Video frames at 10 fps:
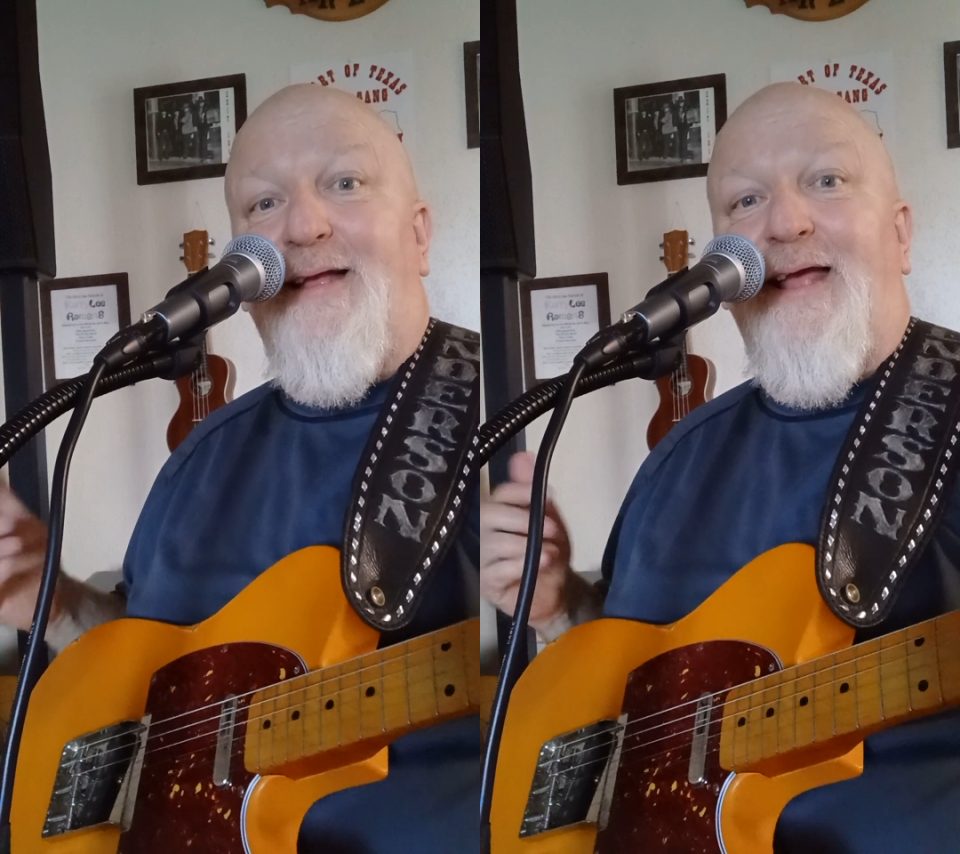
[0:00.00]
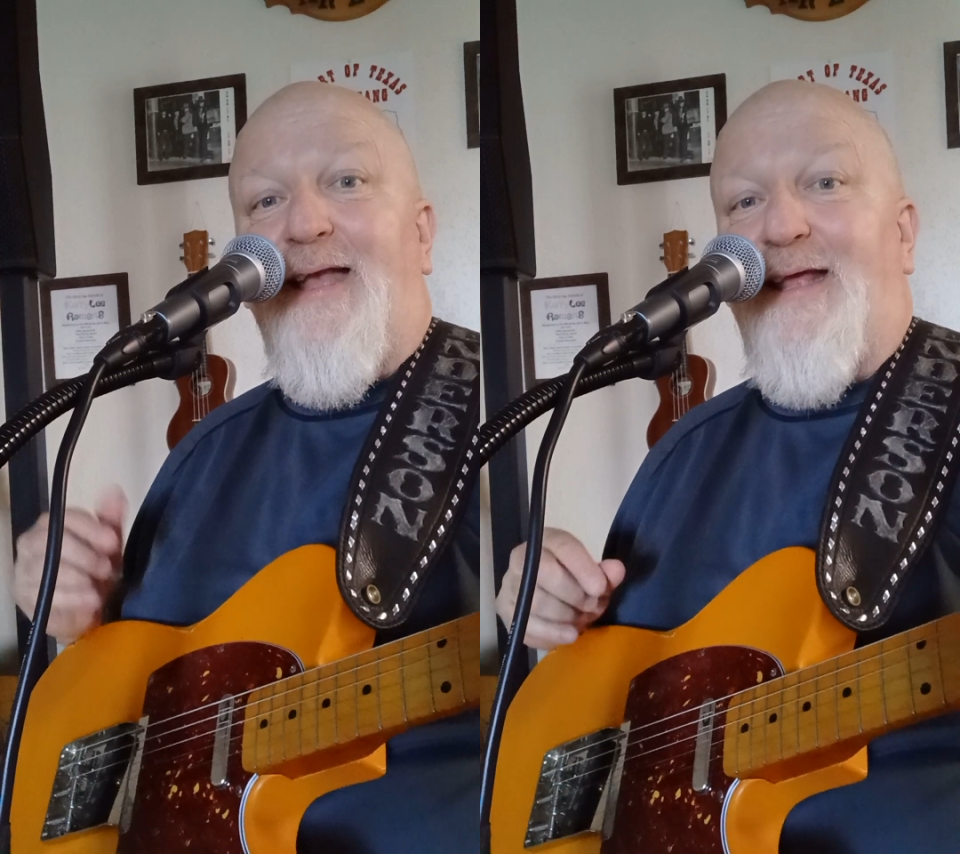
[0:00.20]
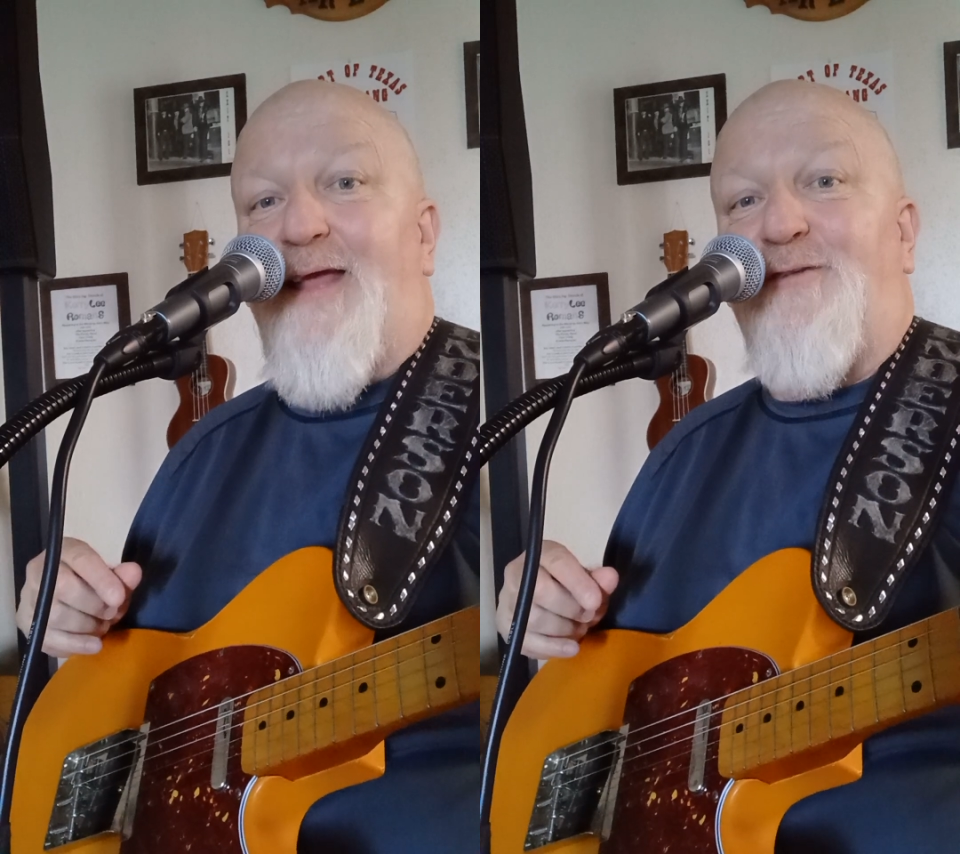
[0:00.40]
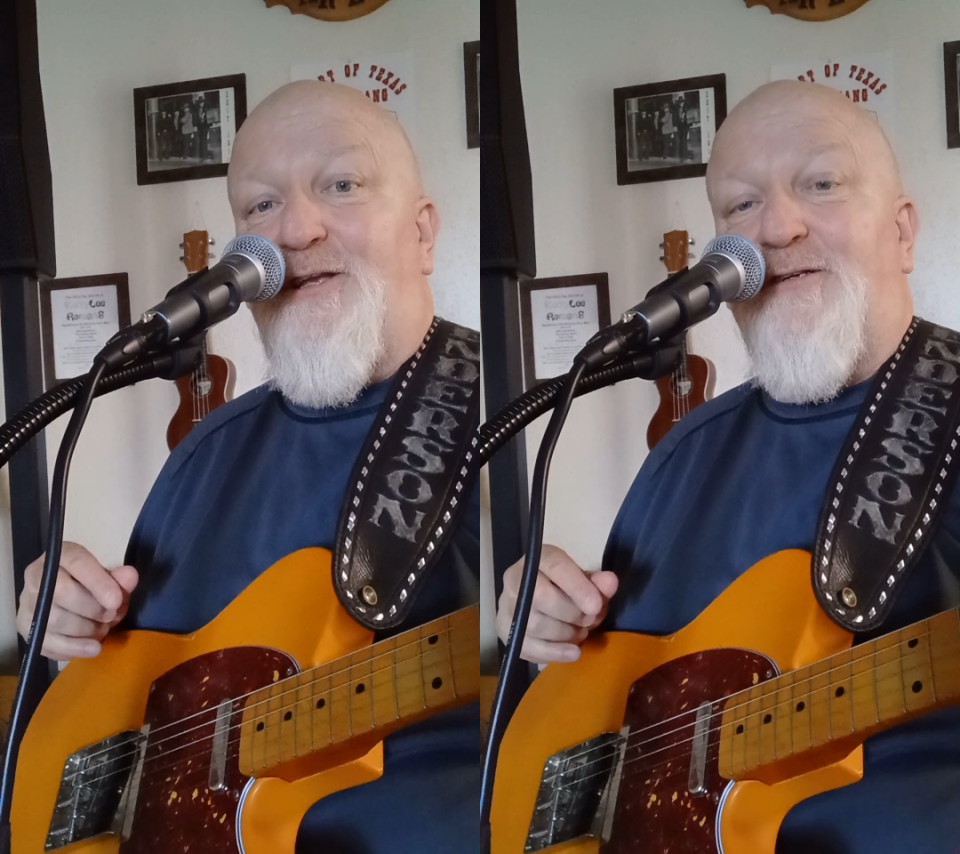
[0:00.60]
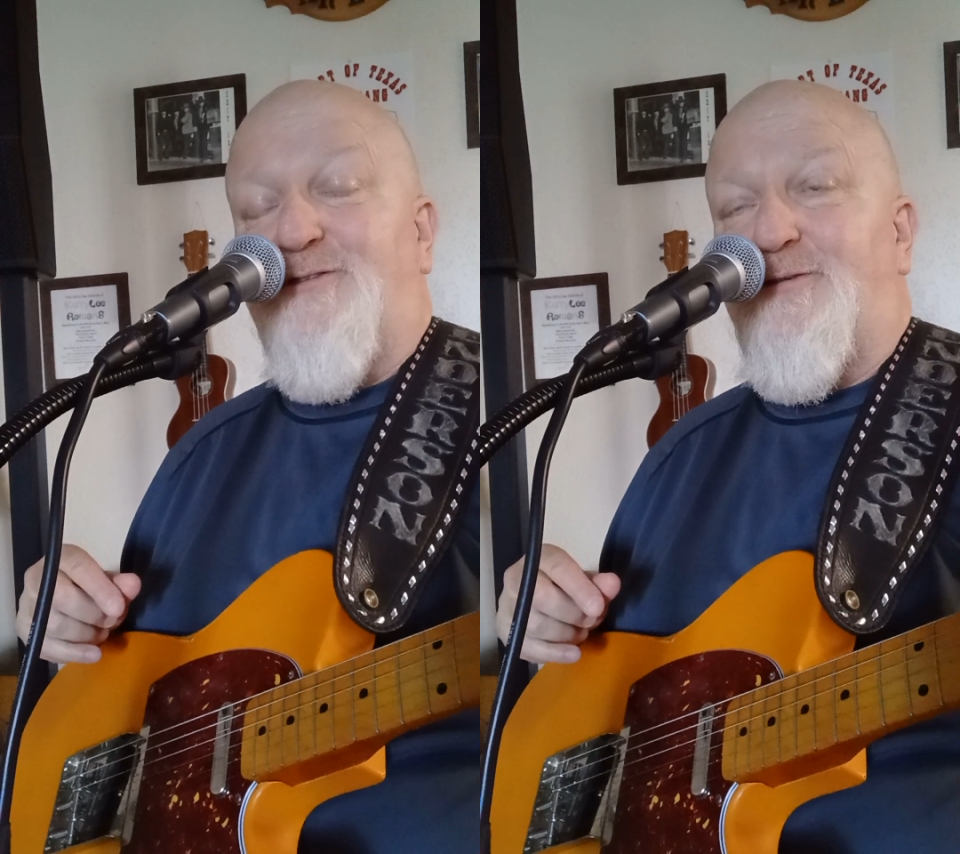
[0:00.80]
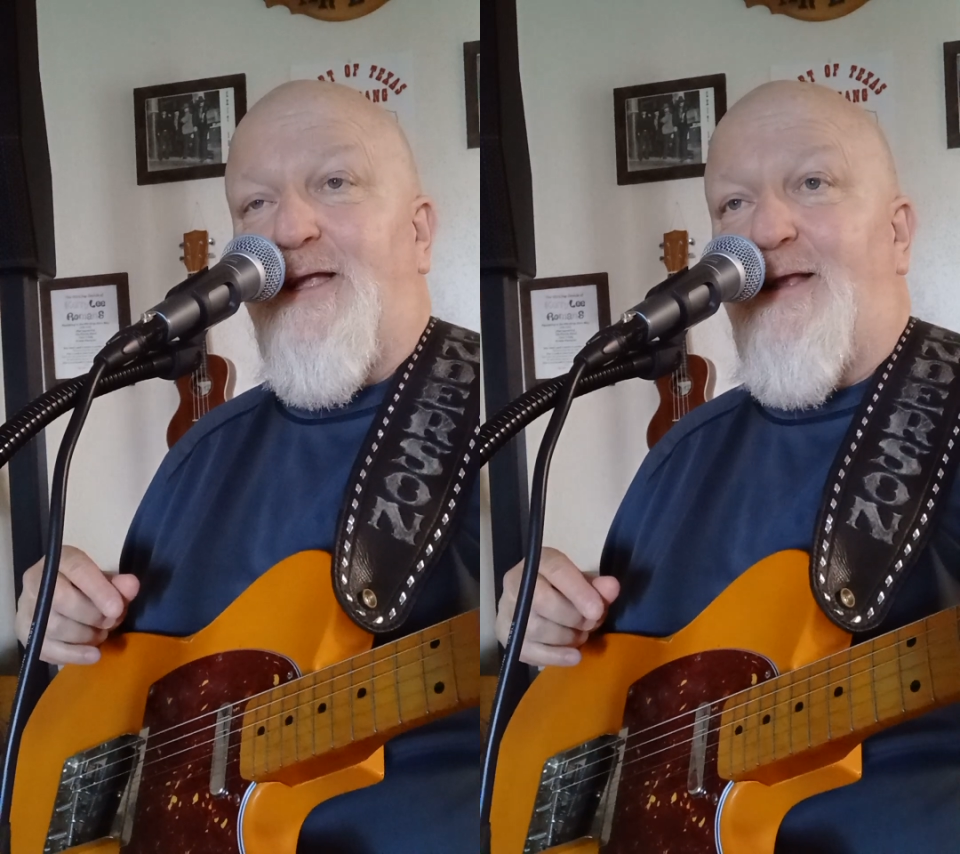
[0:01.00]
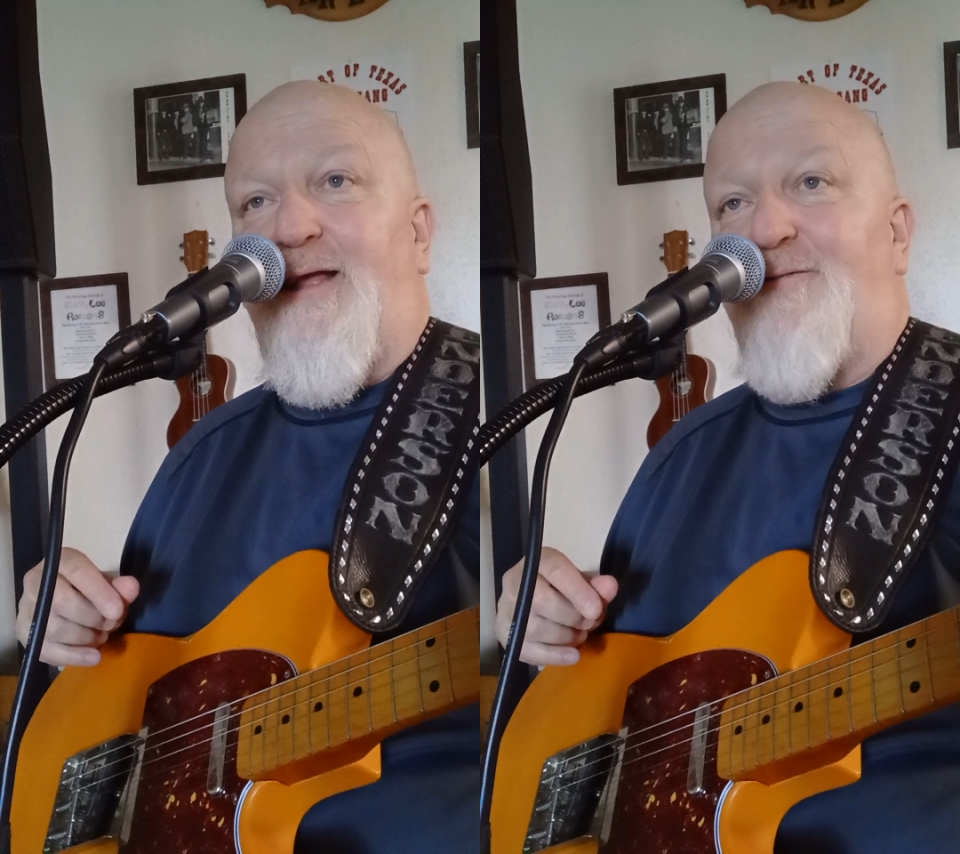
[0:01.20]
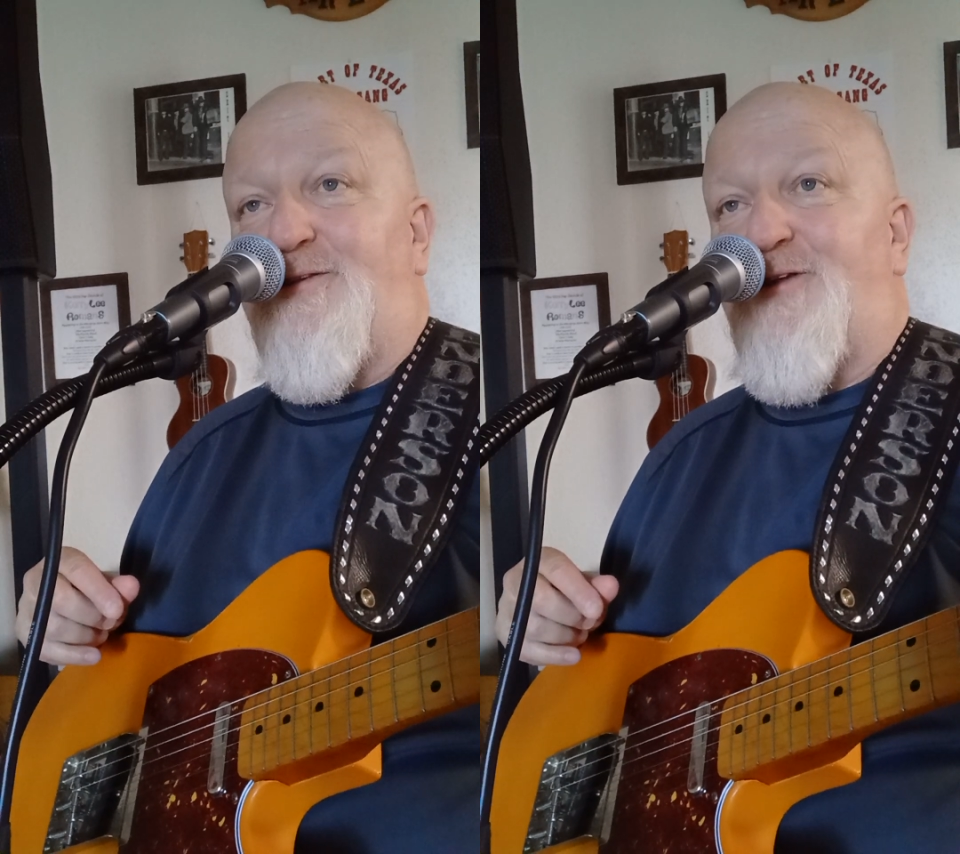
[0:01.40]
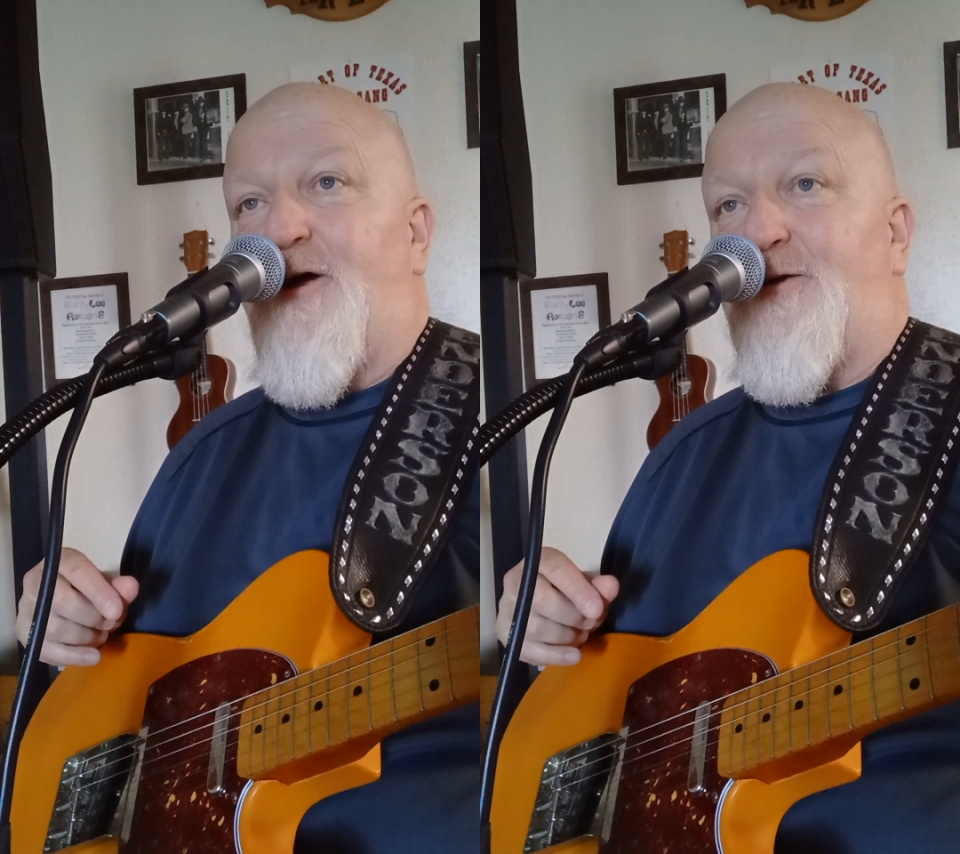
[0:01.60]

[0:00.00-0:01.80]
any given song